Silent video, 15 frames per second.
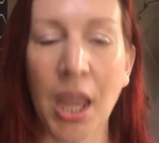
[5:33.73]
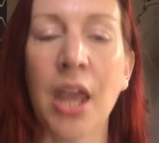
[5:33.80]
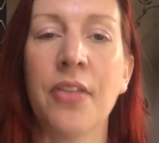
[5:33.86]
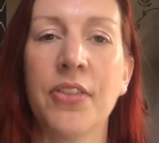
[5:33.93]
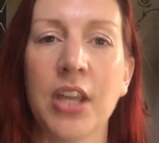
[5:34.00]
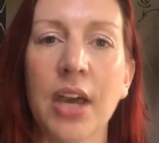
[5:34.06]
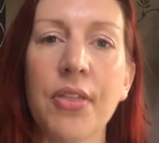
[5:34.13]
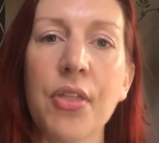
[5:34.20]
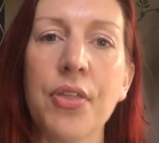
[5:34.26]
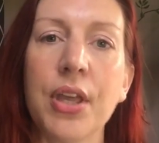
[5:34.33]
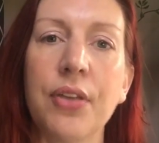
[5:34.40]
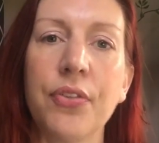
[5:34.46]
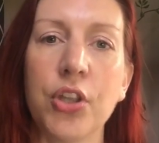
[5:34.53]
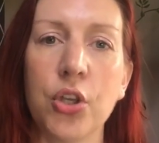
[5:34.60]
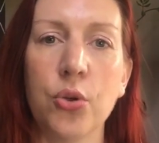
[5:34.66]
The other thing
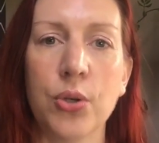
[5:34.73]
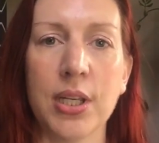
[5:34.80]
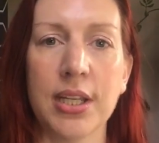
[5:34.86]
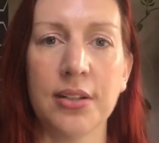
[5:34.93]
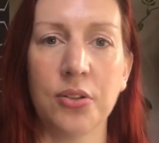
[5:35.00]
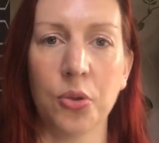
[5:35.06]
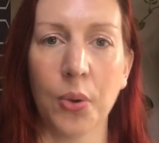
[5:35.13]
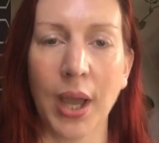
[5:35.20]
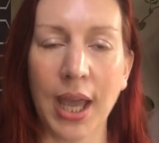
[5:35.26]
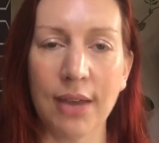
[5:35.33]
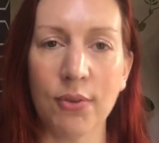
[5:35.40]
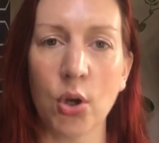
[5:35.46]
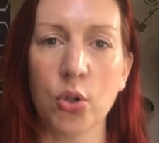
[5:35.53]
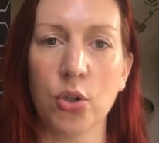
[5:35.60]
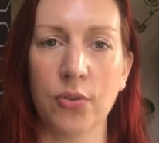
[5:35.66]
that you need to have
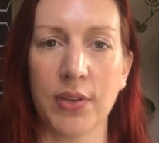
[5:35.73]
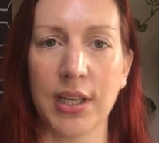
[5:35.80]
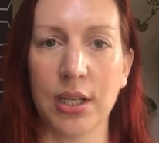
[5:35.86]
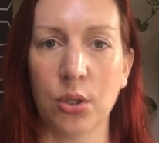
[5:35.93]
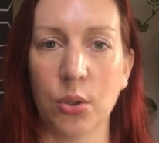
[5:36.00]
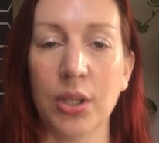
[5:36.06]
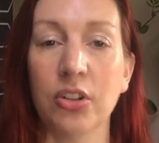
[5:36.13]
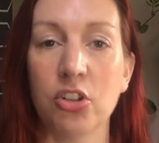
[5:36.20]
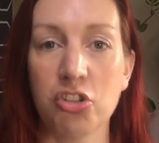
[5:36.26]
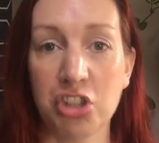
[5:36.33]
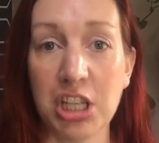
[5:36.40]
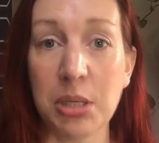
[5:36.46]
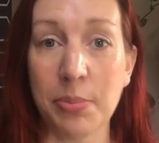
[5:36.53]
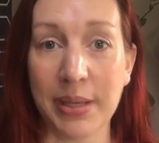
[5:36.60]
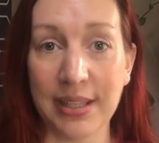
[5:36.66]
on your vehicle is a
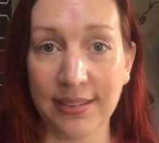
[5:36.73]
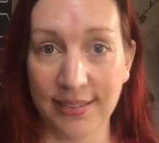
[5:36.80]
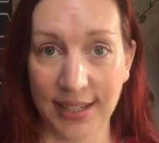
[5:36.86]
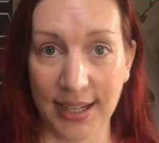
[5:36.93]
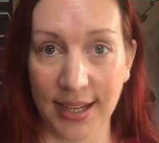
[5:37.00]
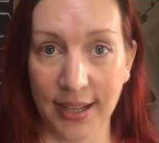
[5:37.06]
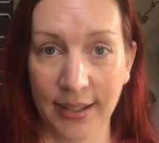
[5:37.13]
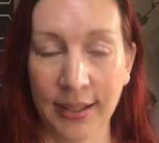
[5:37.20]
GB sticker.